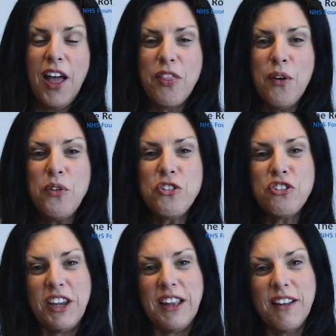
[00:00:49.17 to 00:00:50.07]
and those
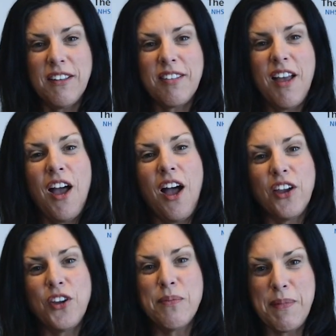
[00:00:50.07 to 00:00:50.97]
shields
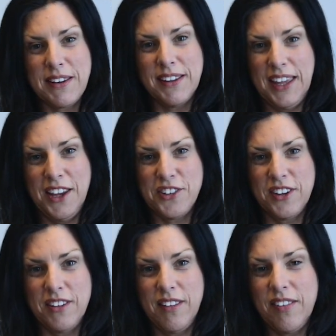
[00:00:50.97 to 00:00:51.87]
are your
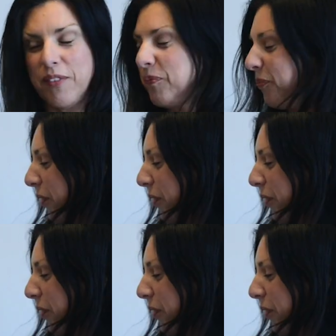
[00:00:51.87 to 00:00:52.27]
medications.